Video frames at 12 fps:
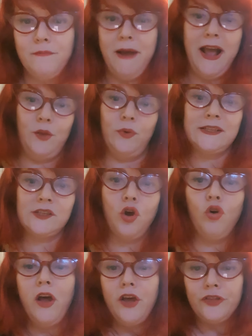On my
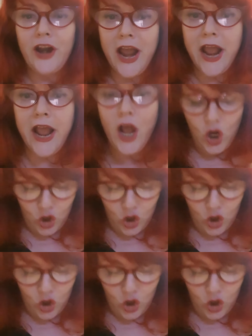whistle, 3,